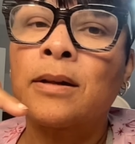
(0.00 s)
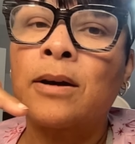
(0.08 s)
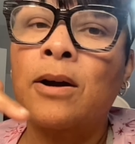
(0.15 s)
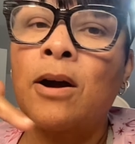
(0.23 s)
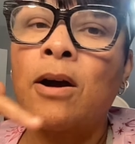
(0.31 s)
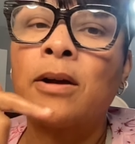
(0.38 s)

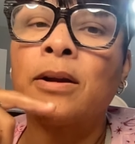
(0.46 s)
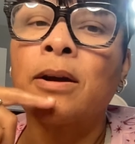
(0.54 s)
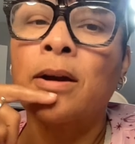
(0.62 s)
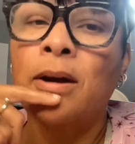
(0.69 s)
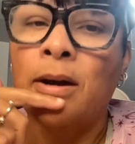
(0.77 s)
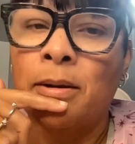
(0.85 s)

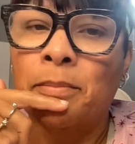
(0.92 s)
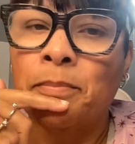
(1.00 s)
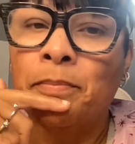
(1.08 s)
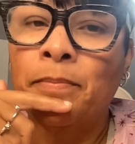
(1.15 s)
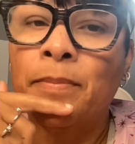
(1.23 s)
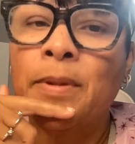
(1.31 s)
Carter up
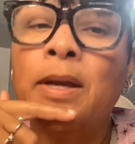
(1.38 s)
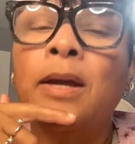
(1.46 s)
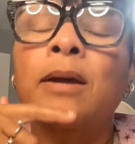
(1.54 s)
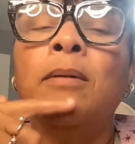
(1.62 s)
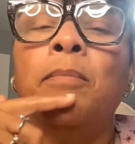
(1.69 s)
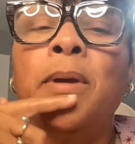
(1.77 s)

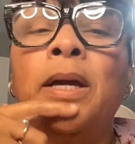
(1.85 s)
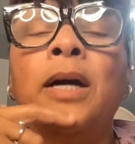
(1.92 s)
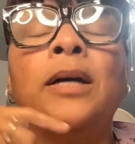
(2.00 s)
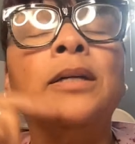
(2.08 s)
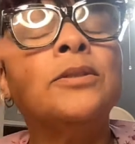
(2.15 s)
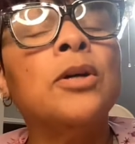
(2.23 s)

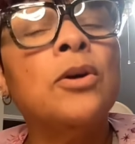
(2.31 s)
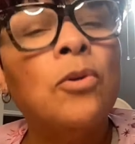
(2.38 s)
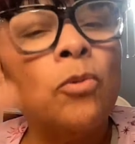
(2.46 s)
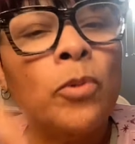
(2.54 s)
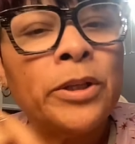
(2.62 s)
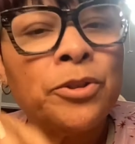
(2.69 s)
because
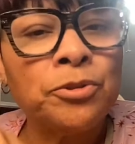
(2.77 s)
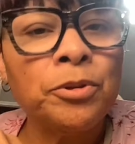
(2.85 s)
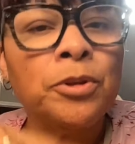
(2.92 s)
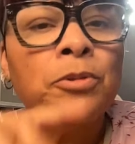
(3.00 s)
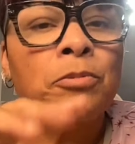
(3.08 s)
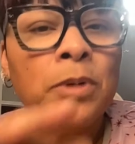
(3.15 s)
when
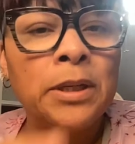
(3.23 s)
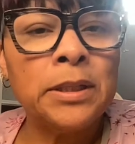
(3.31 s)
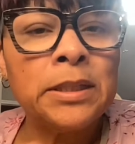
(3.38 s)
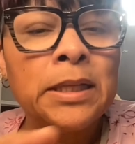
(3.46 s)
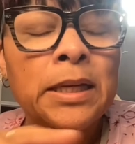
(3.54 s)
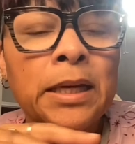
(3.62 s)
Dru
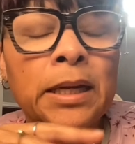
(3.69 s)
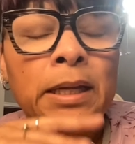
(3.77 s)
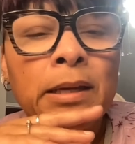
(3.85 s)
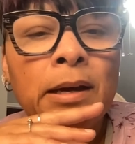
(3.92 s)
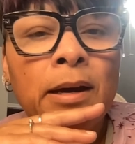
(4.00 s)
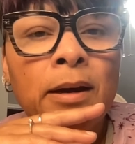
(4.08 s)
was
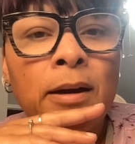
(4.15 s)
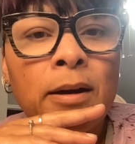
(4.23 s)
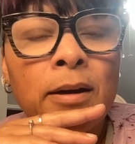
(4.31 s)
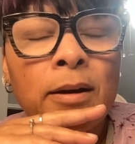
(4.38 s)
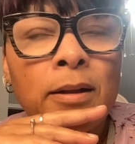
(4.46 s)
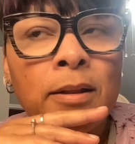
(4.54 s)
in
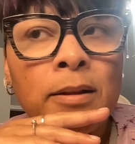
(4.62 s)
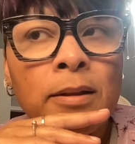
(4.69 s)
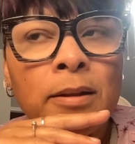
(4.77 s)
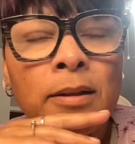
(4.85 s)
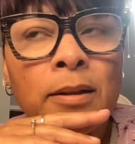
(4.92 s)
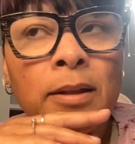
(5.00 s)
uh,
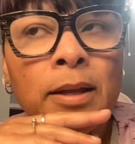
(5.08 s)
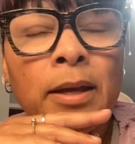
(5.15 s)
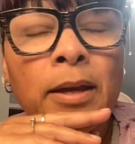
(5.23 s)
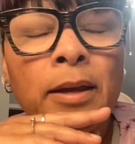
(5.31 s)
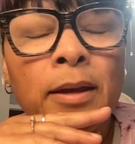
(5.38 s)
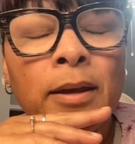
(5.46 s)

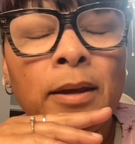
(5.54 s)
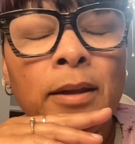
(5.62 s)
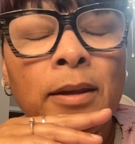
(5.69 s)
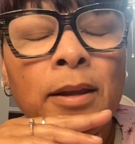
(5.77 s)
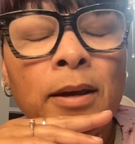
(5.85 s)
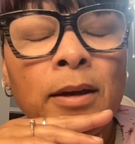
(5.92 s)

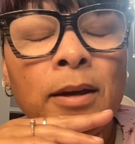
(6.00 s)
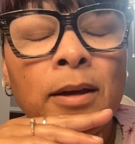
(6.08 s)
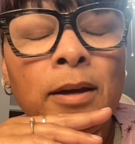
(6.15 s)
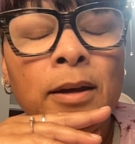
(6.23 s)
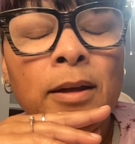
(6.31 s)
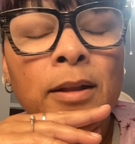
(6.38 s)
in
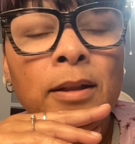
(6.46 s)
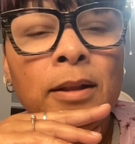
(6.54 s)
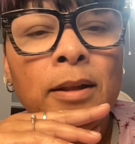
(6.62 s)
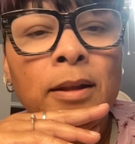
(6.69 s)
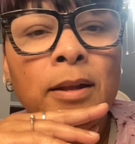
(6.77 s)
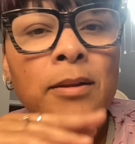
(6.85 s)
uh,
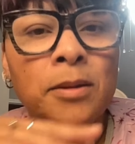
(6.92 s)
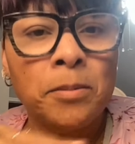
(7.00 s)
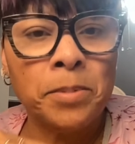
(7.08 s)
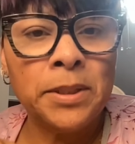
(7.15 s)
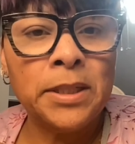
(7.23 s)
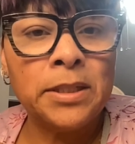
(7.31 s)
the
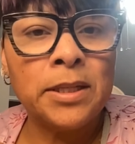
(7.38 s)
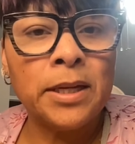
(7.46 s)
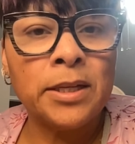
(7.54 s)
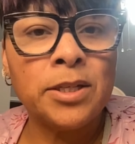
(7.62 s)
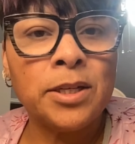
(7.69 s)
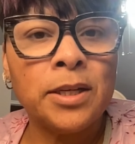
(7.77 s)
police
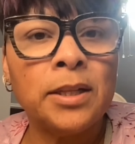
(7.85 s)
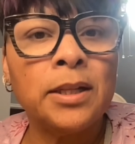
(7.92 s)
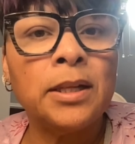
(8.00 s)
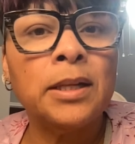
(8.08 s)
station